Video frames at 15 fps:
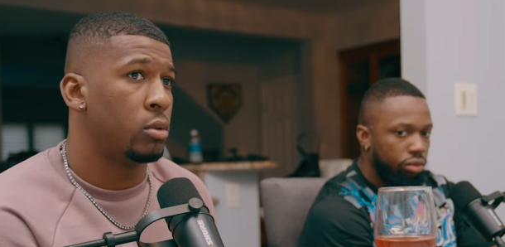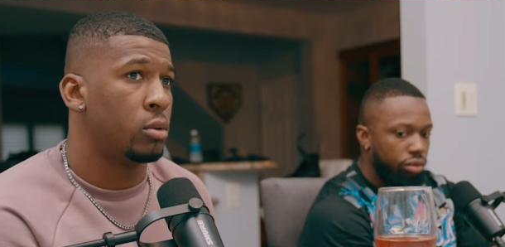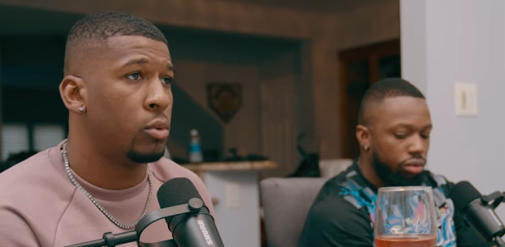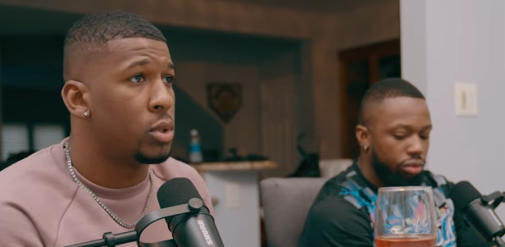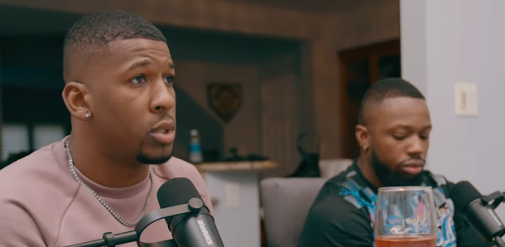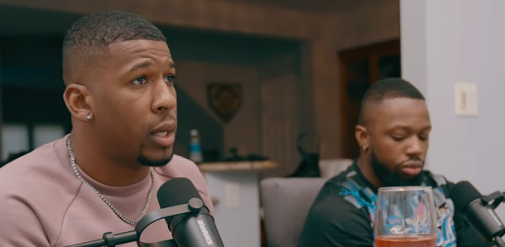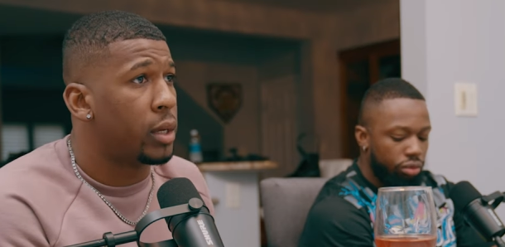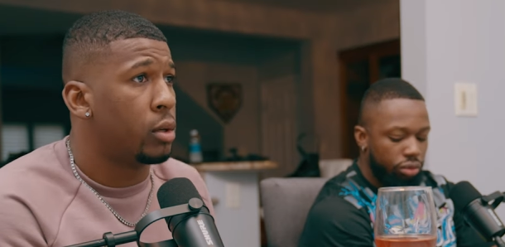
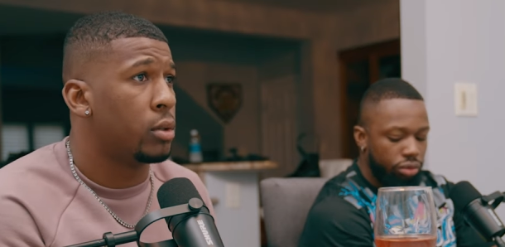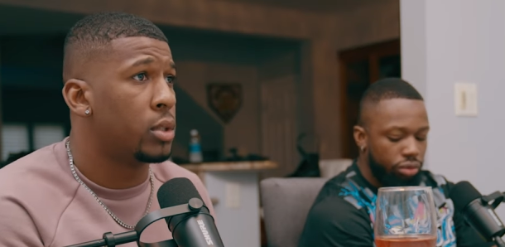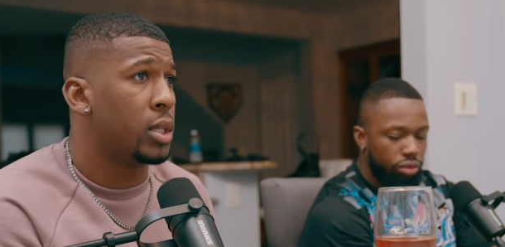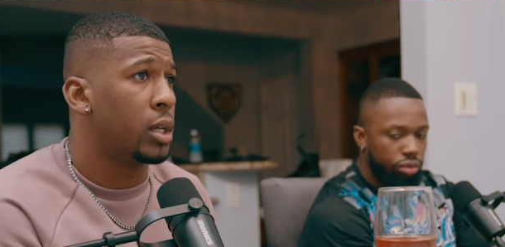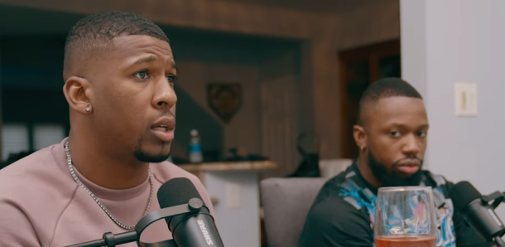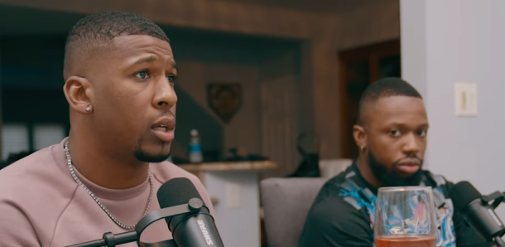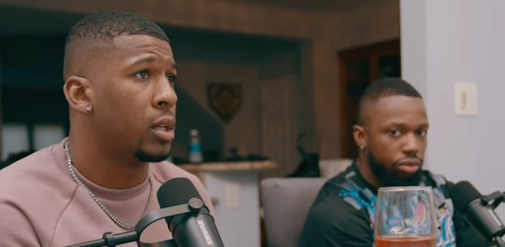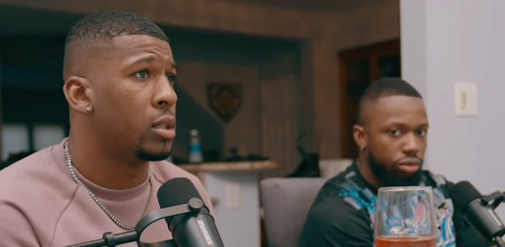Speaker 1: was like your
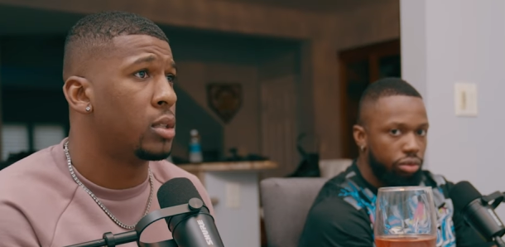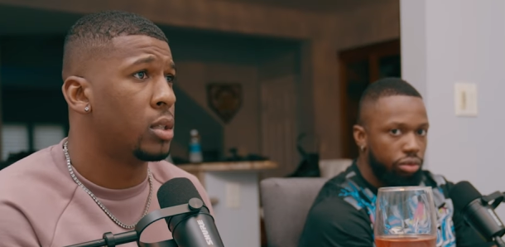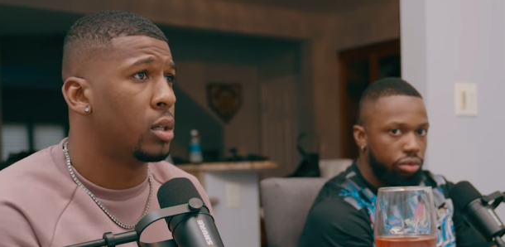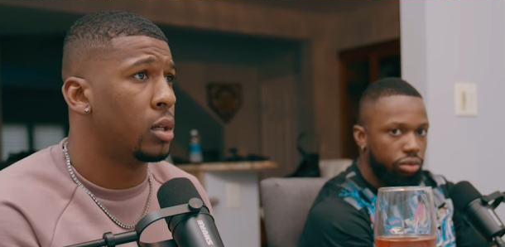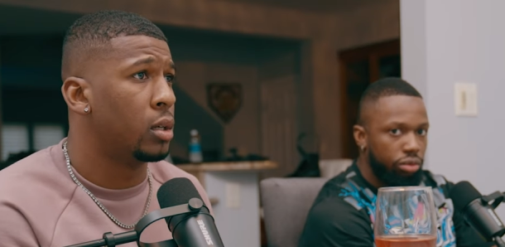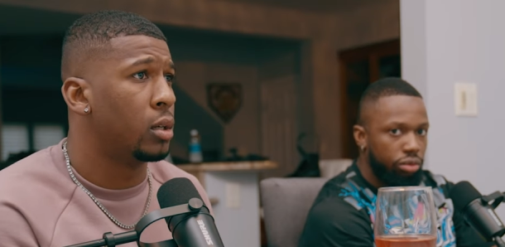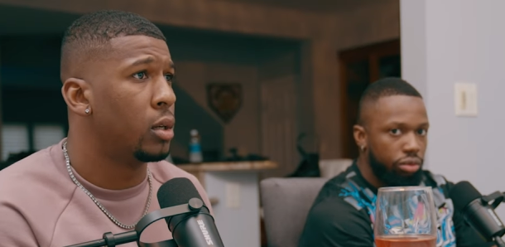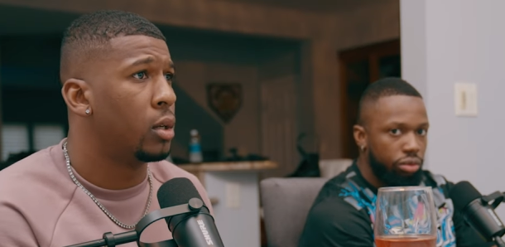ticket
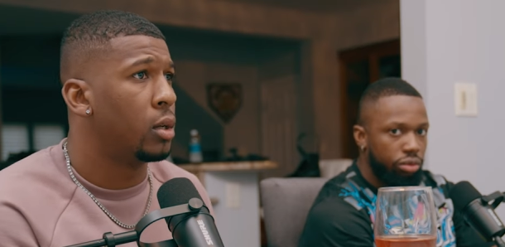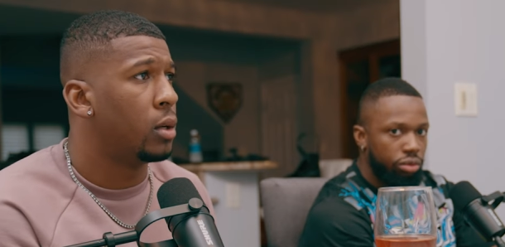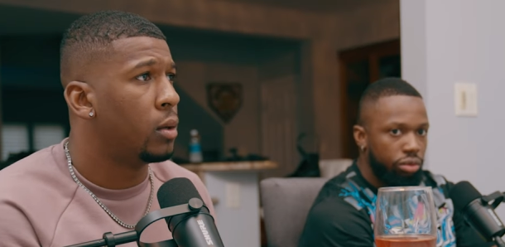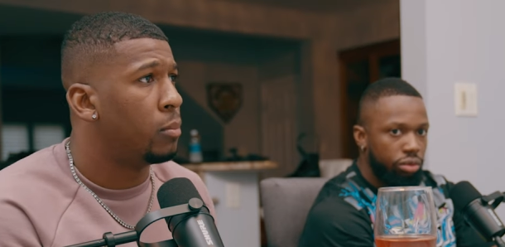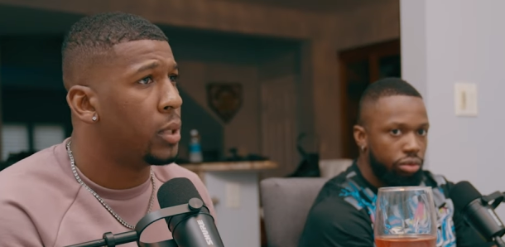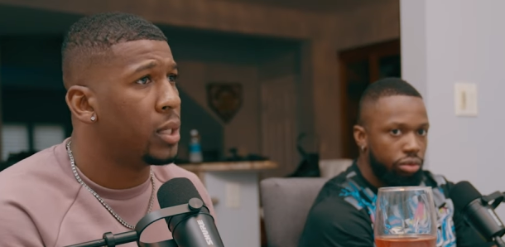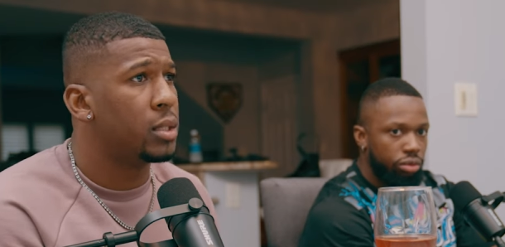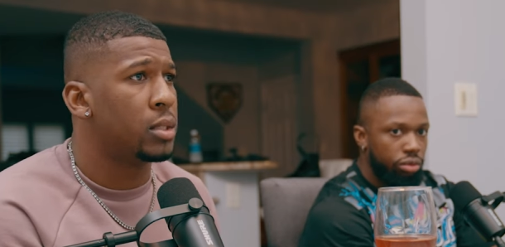to
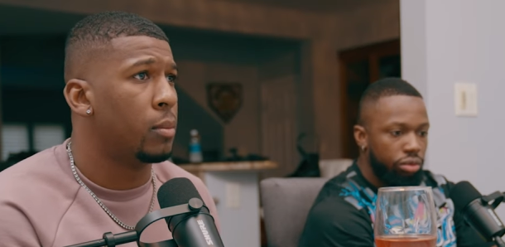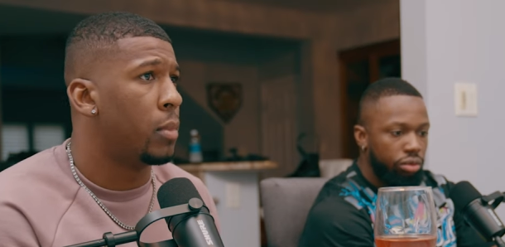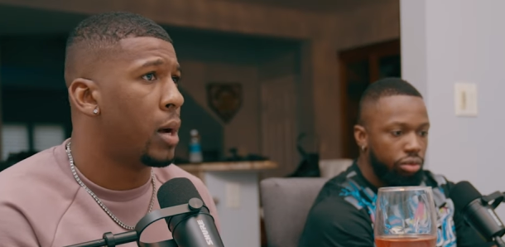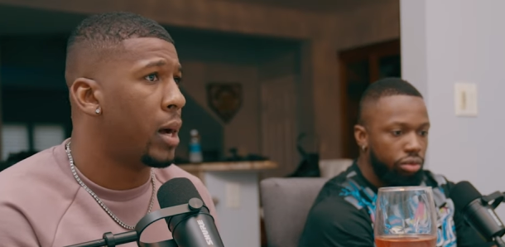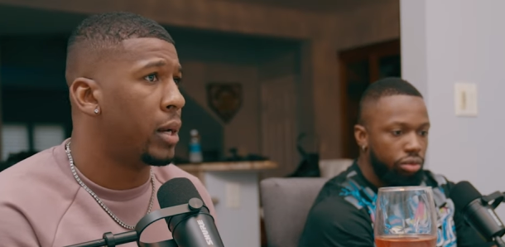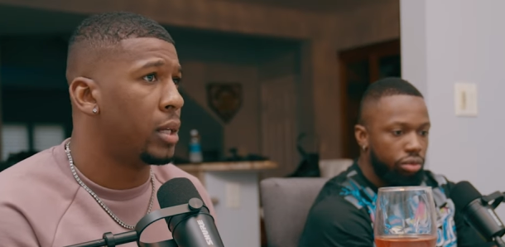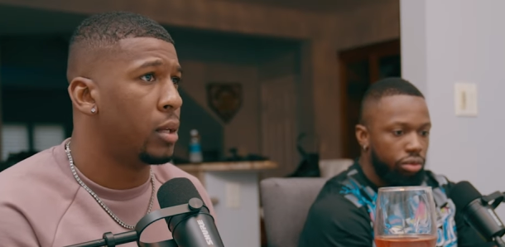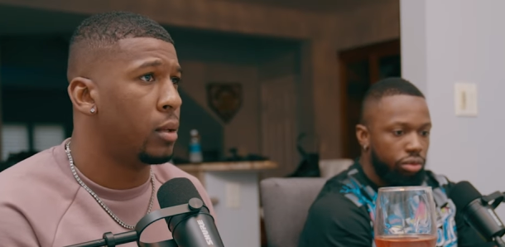be
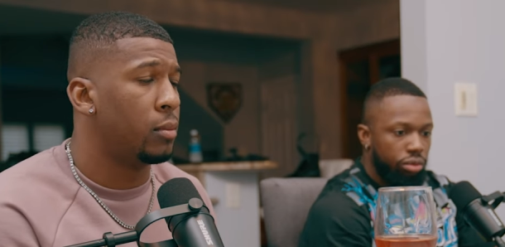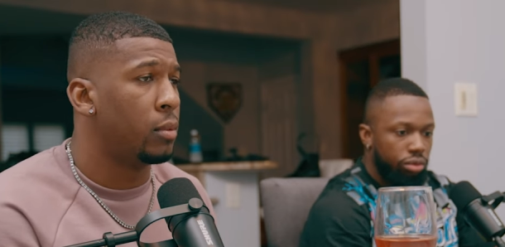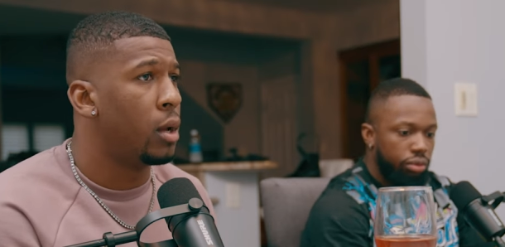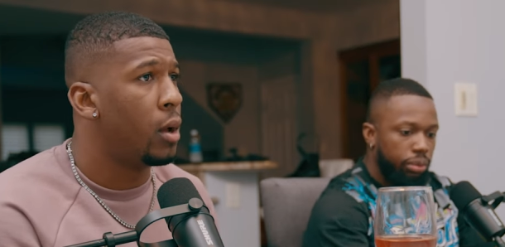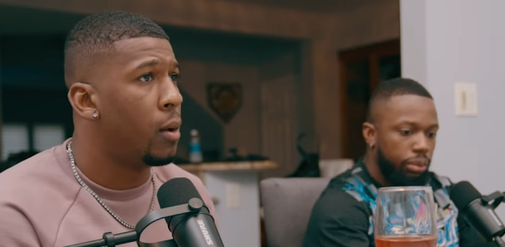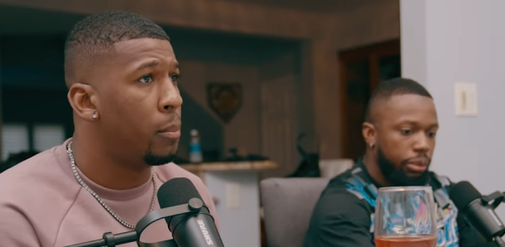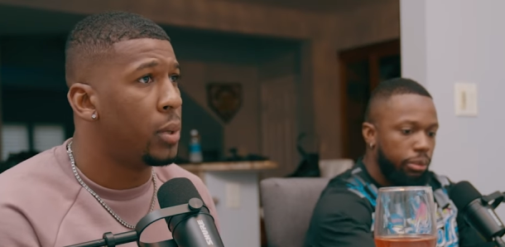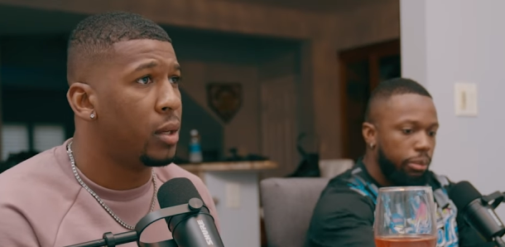somebody and
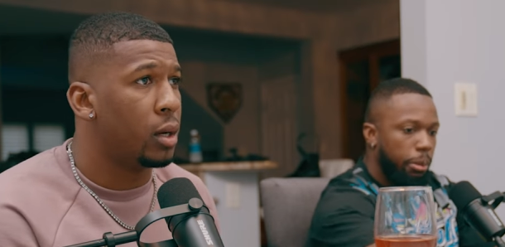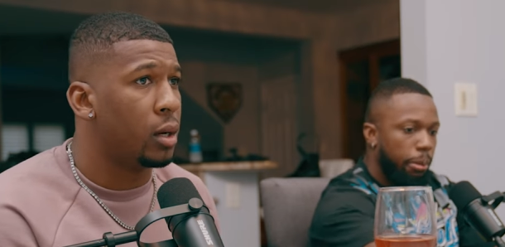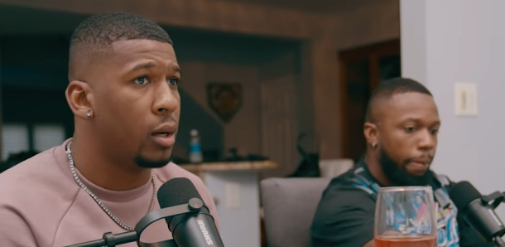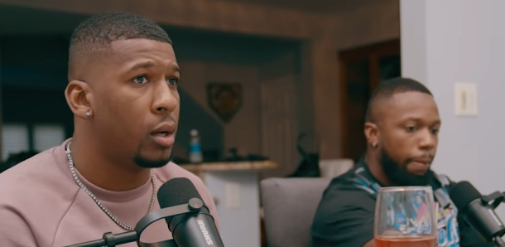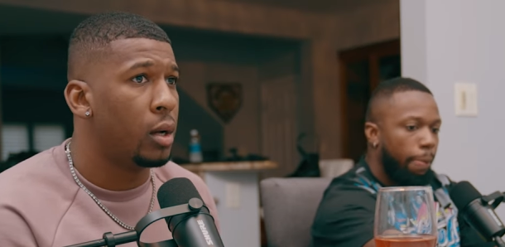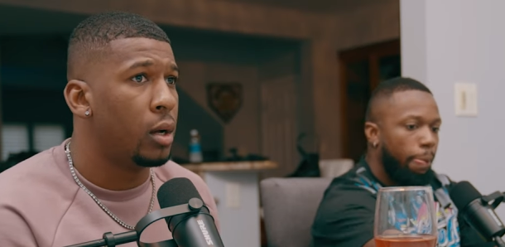be a